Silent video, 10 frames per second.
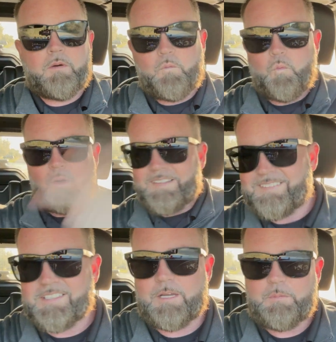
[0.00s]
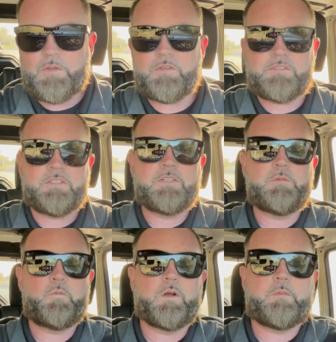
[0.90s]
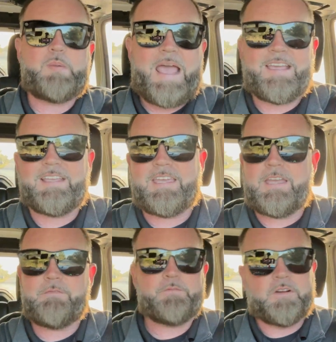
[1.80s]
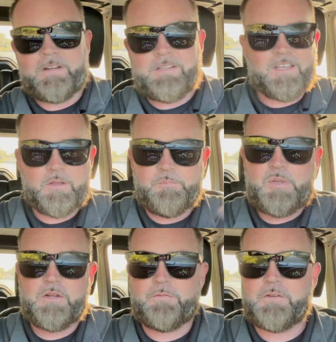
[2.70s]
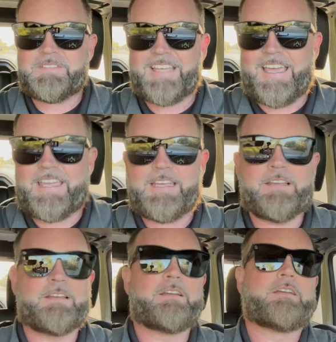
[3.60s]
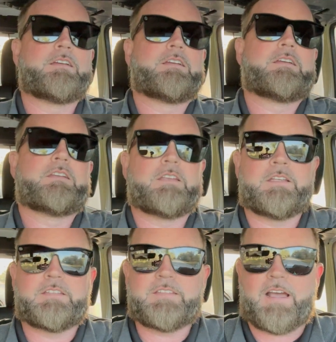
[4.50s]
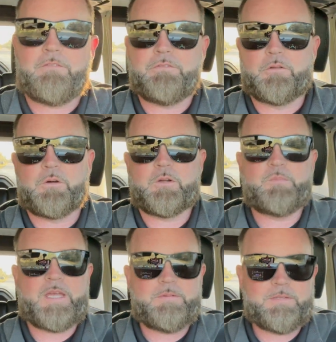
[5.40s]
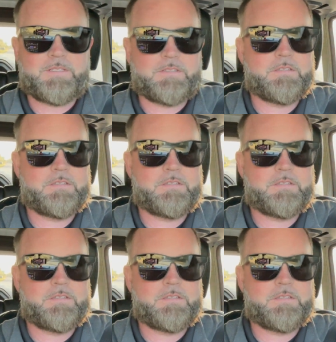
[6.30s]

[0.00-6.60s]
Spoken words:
What's up, YouTube? We're back again for another beautiful day in South Florida, baby.